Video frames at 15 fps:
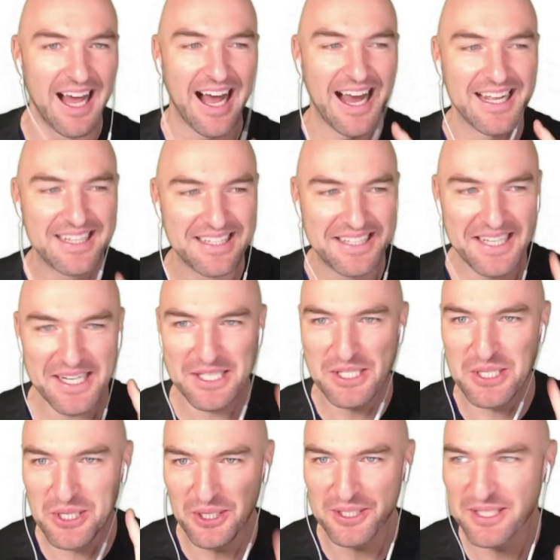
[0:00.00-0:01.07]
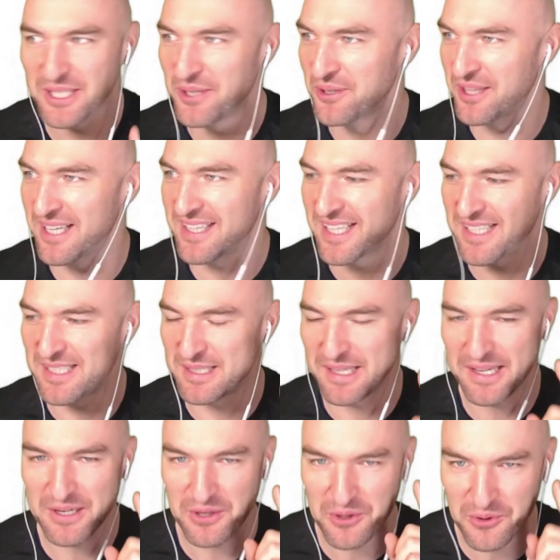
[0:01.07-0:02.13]
I did not know that. That is
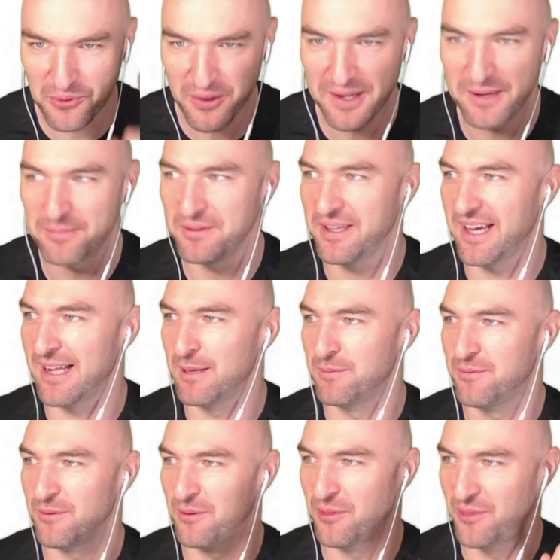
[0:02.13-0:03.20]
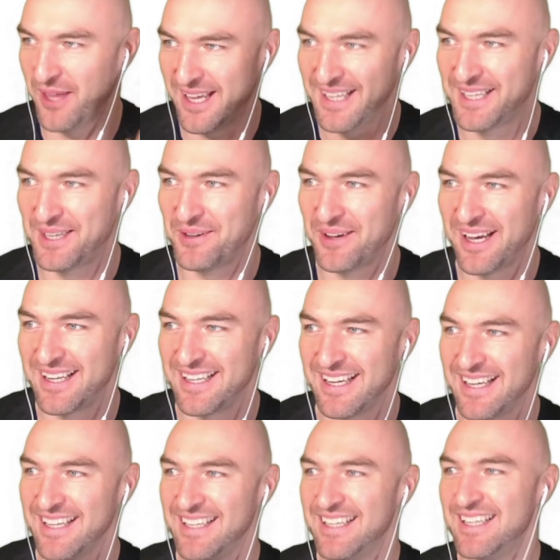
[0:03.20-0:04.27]
incredibly helpful. Thank you, Andy.